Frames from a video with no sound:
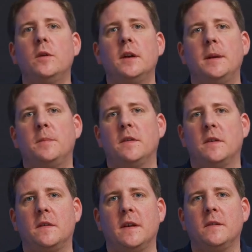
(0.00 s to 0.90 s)

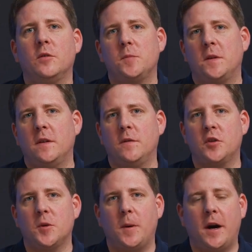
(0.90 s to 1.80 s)
parameters for the
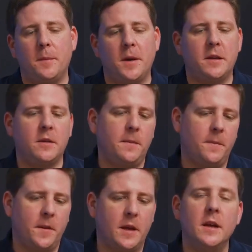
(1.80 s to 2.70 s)
various
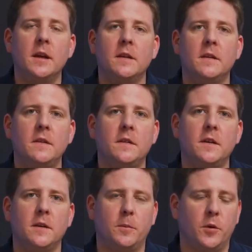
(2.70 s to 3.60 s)
sensors.
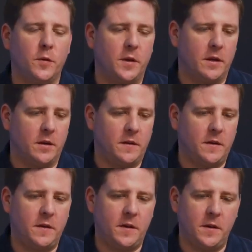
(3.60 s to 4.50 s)
These are visible in the